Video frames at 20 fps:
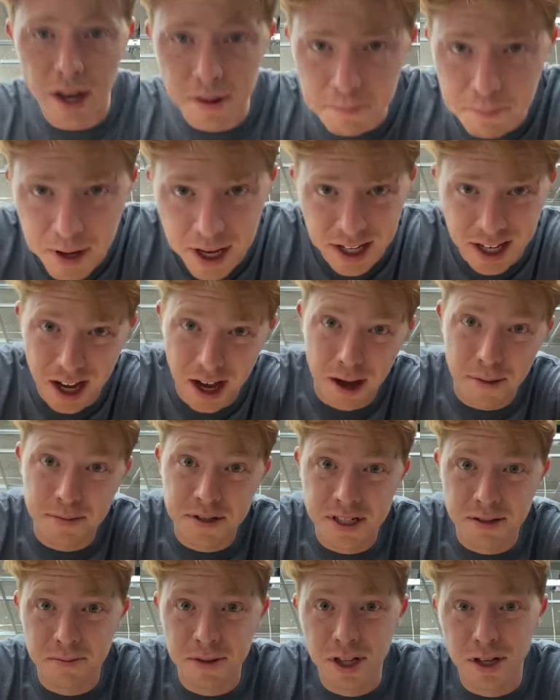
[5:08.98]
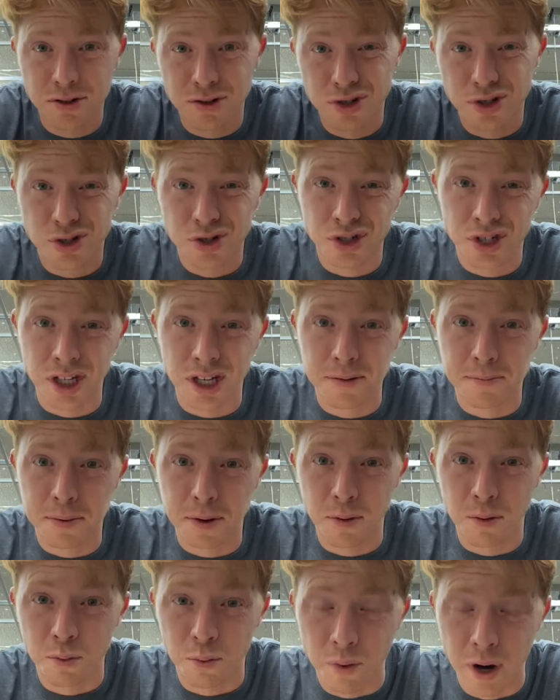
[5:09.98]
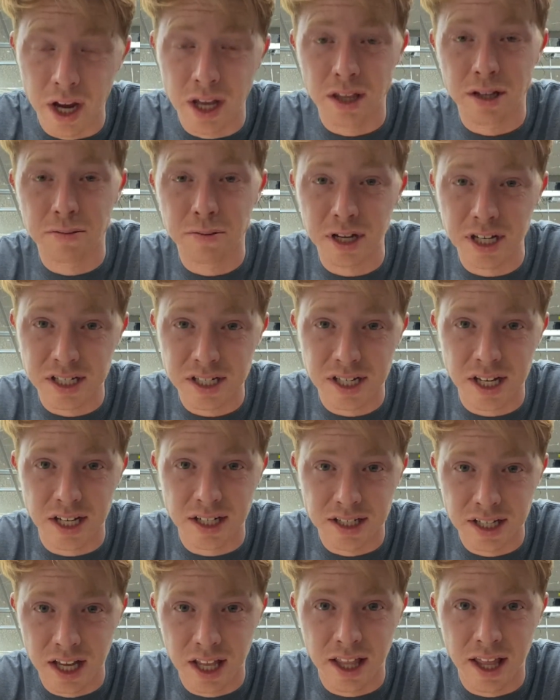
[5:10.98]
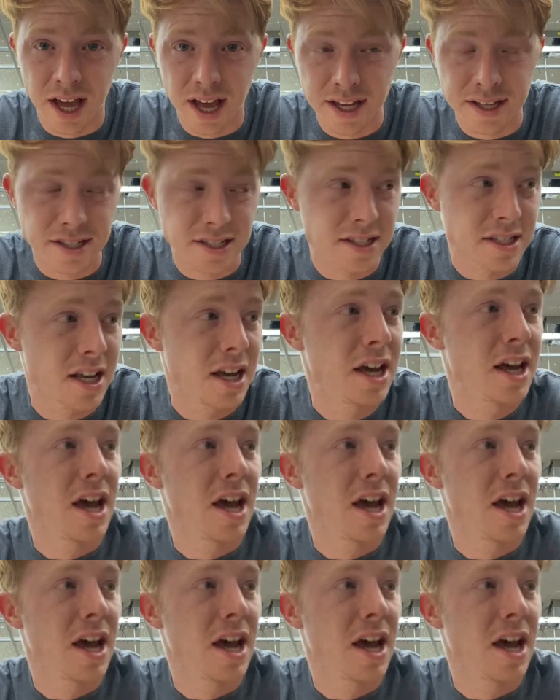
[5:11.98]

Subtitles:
and pick up some of those cheap regular Mustang taillights